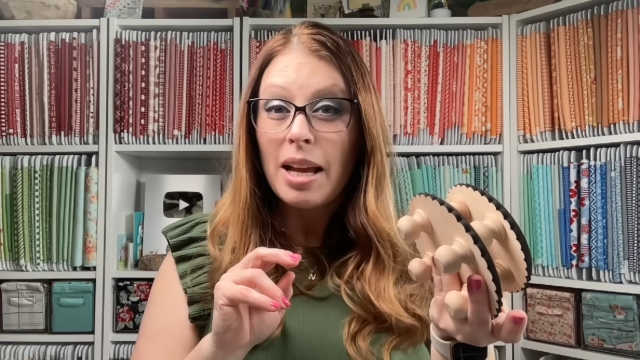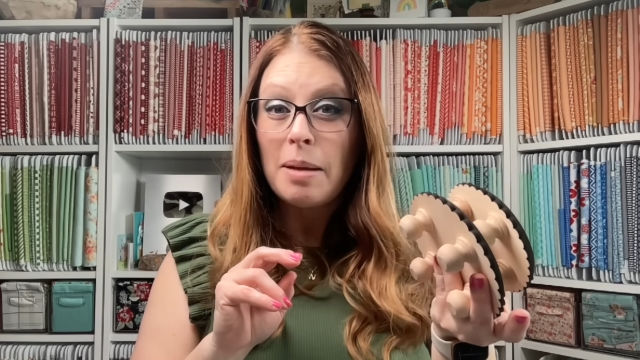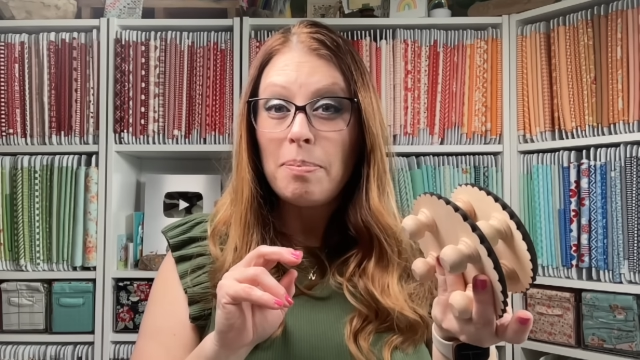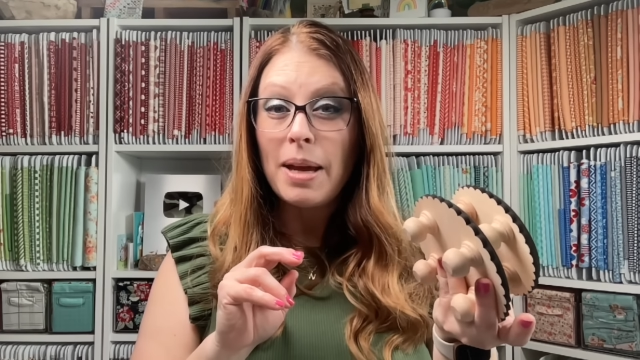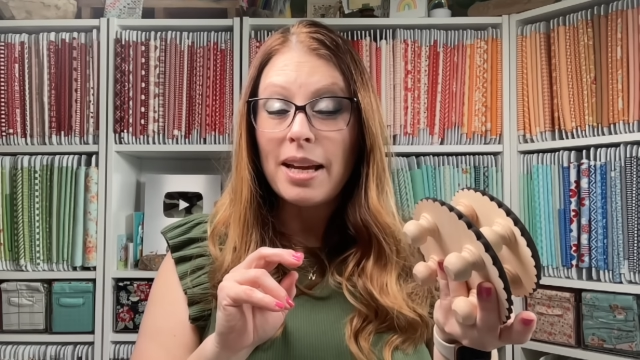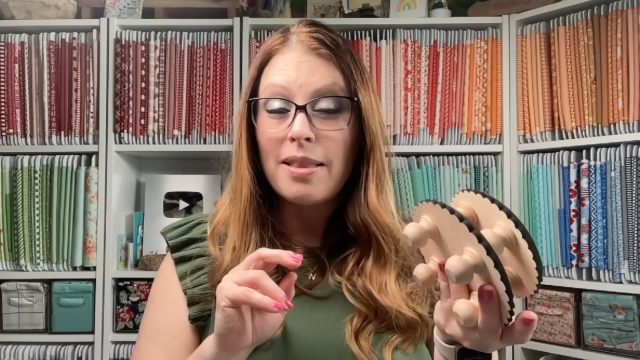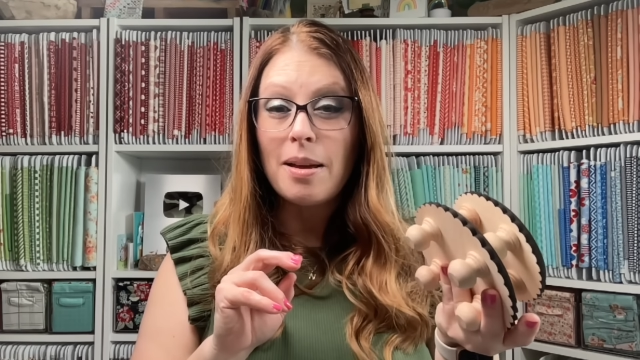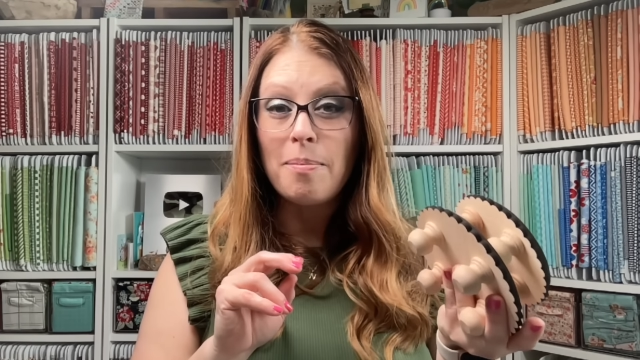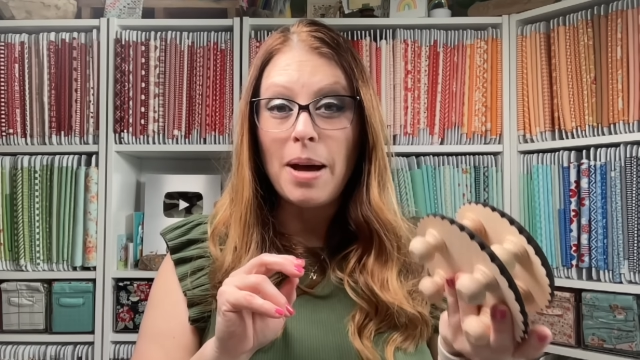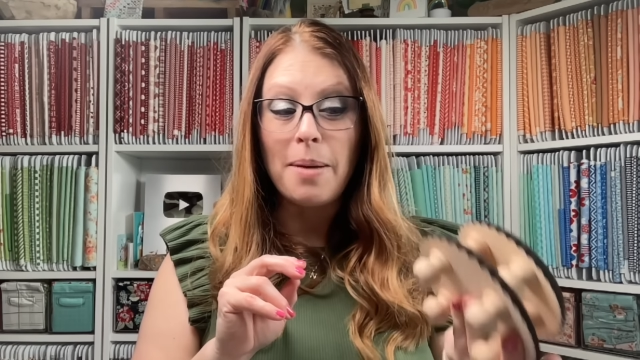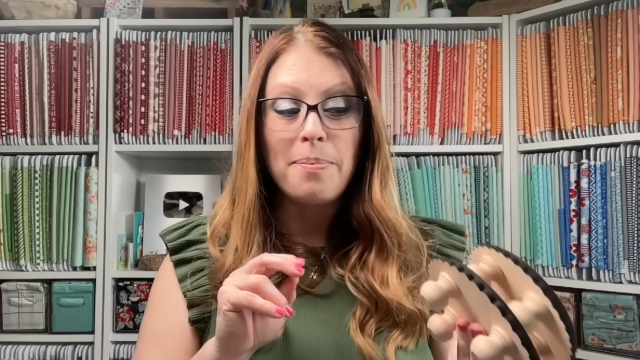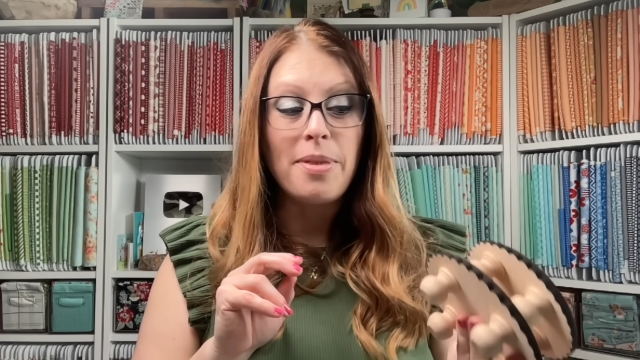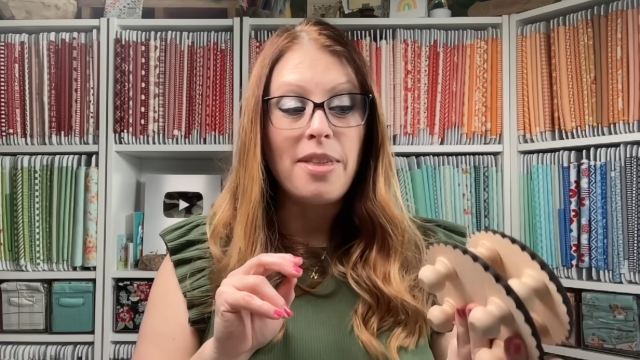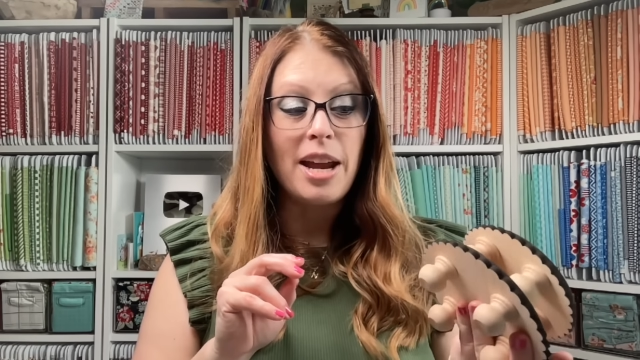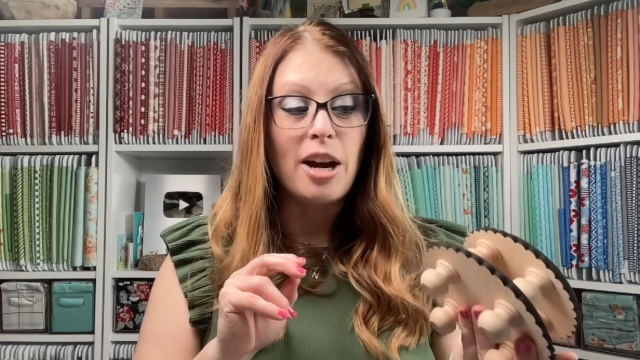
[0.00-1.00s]
and pick them up
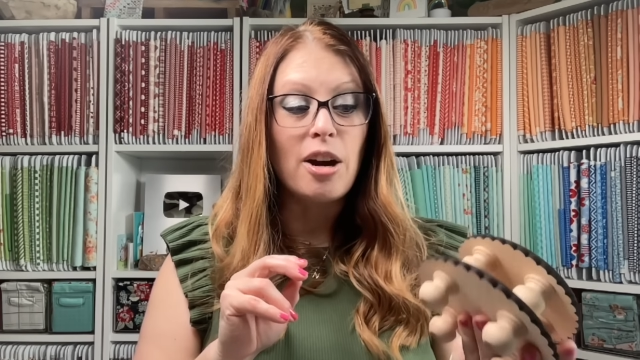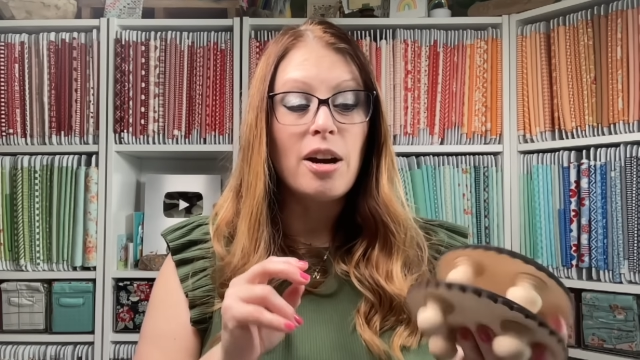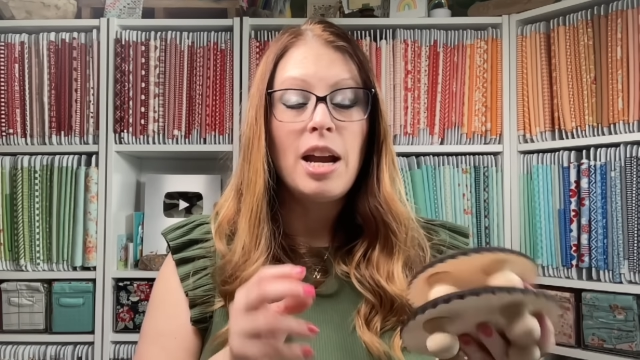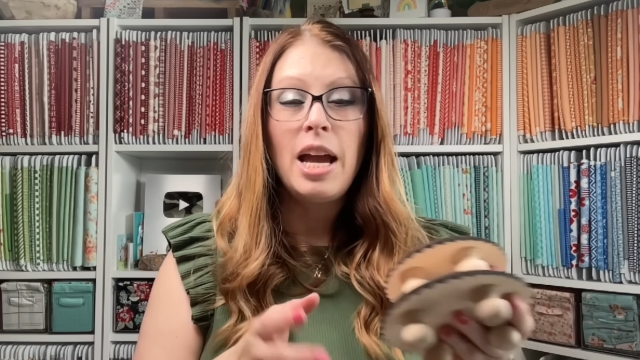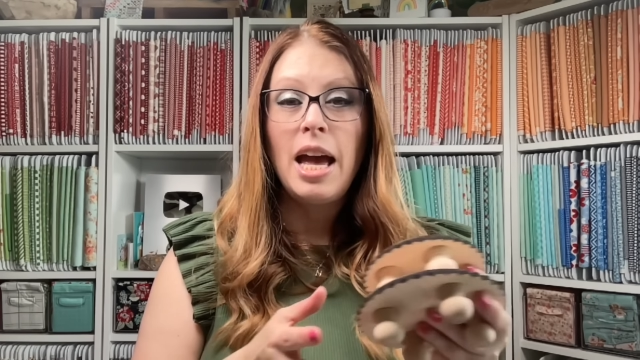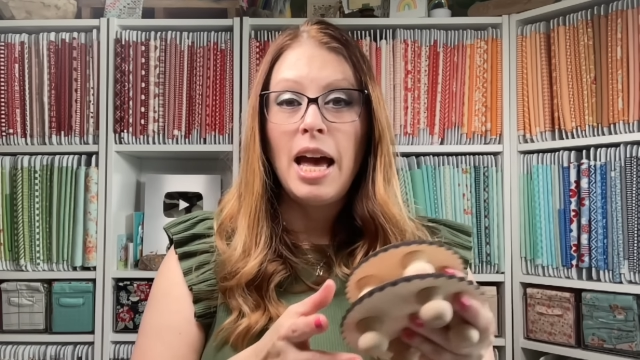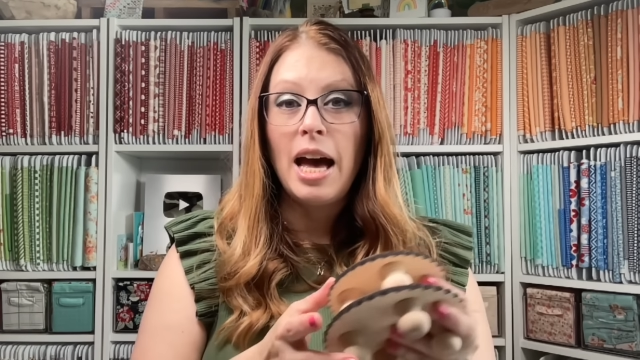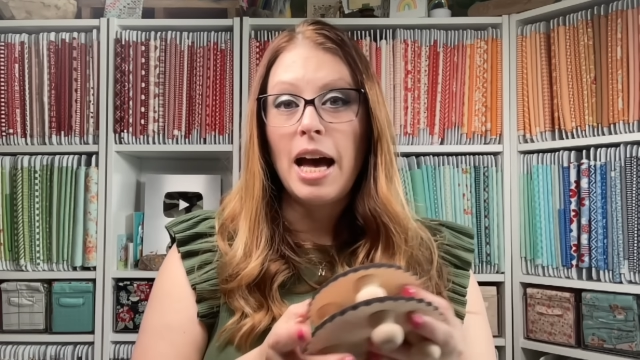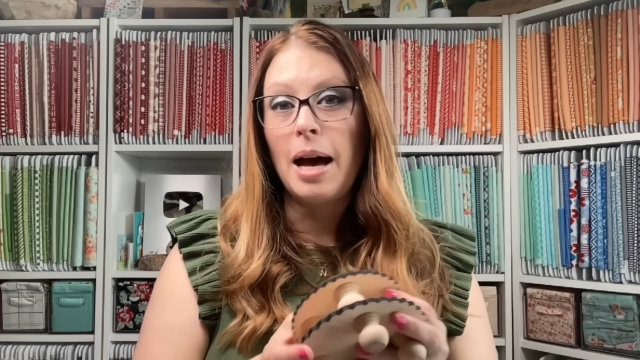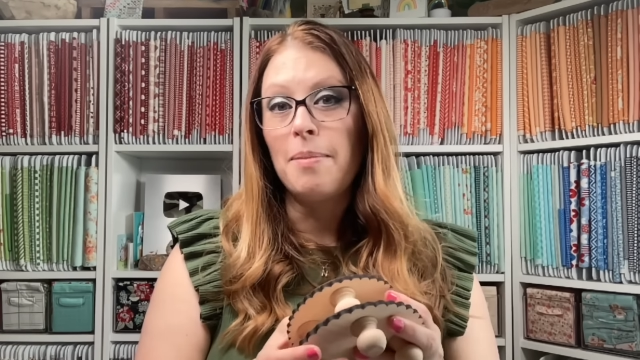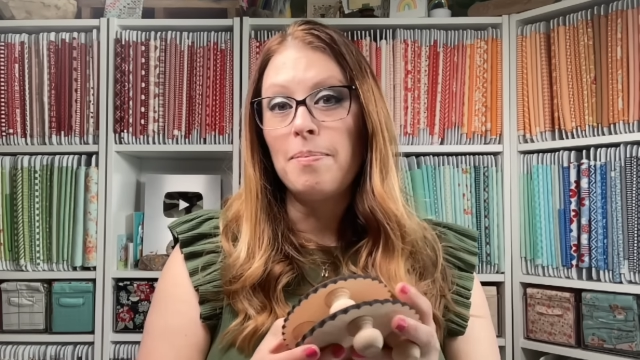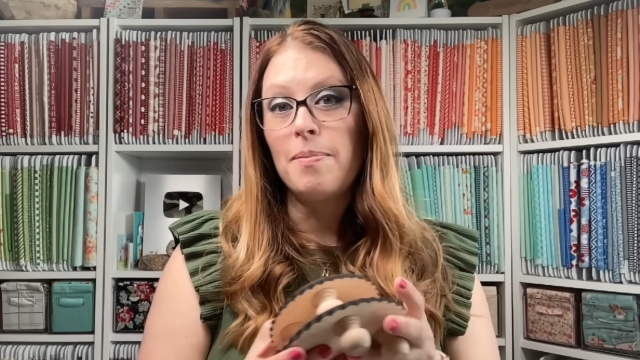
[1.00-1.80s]
there. Um,